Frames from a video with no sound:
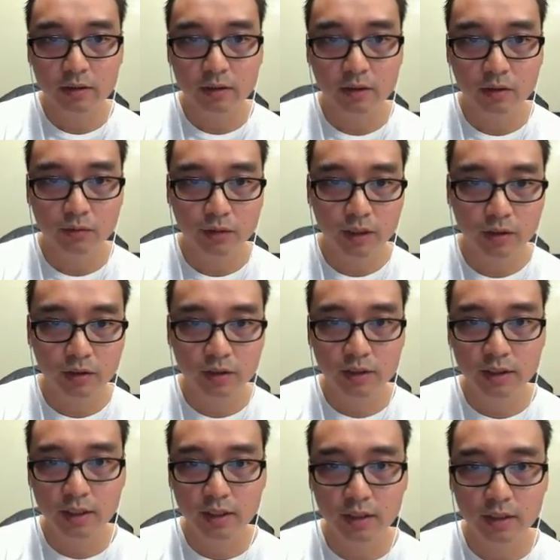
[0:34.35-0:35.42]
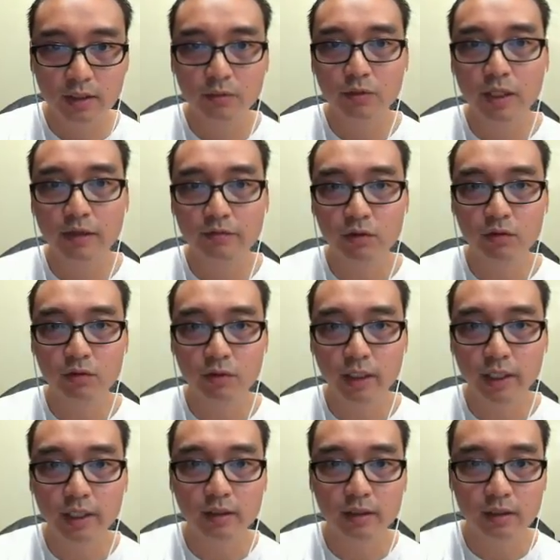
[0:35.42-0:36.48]
we understand that we have to
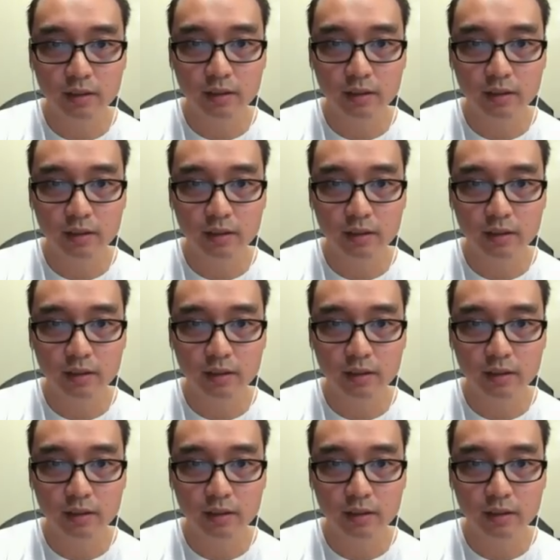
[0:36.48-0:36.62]
create